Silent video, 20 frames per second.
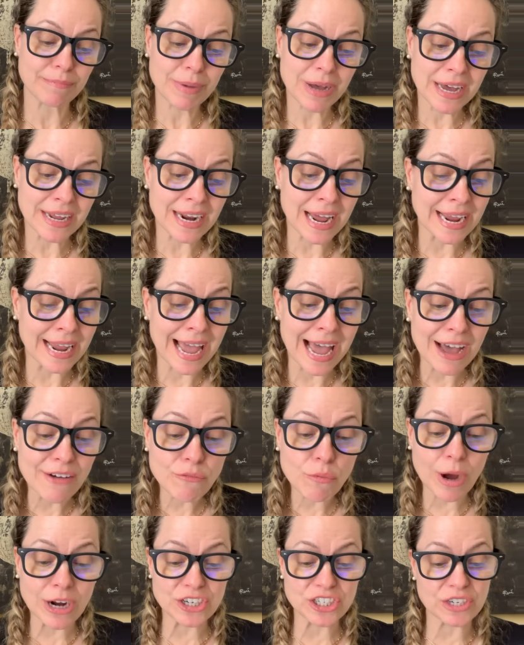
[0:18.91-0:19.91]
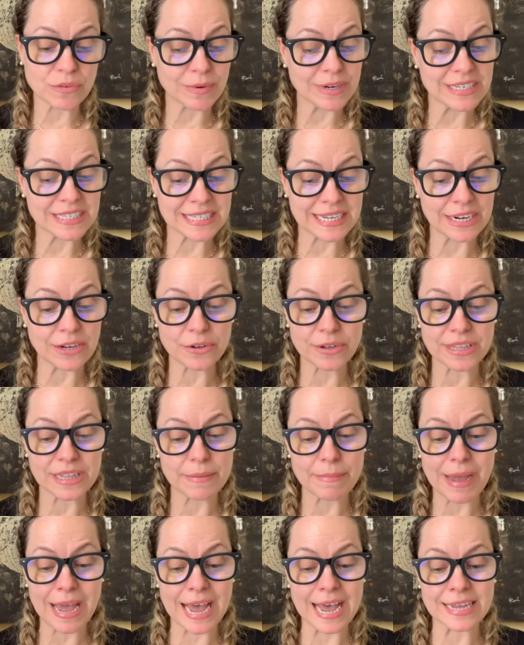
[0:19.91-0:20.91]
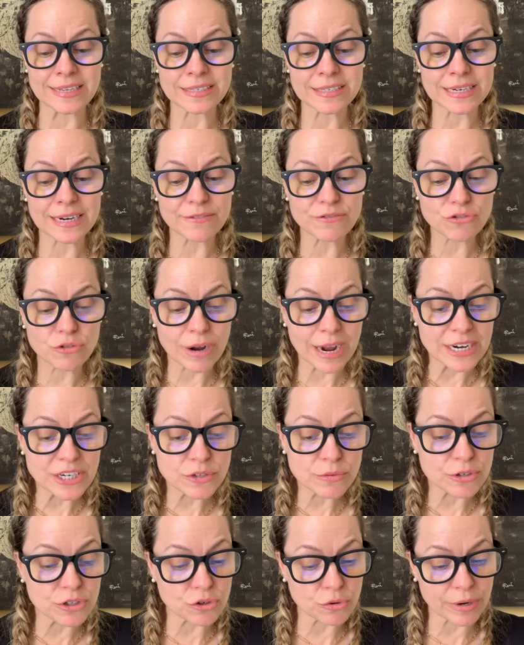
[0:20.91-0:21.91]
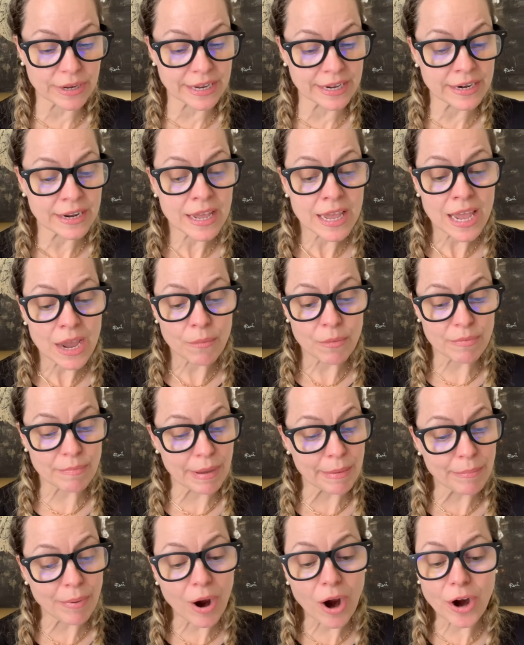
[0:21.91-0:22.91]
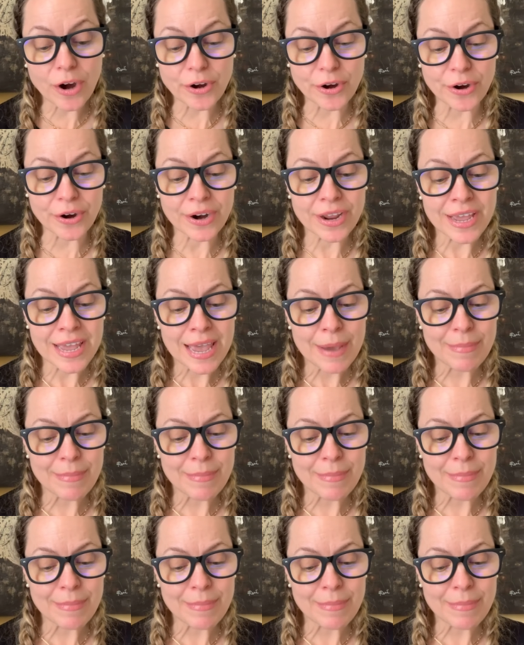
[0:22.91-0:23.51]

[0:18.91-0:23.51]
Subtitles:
but I have watched it when single in the past and I've tried to enjoy it with my partner,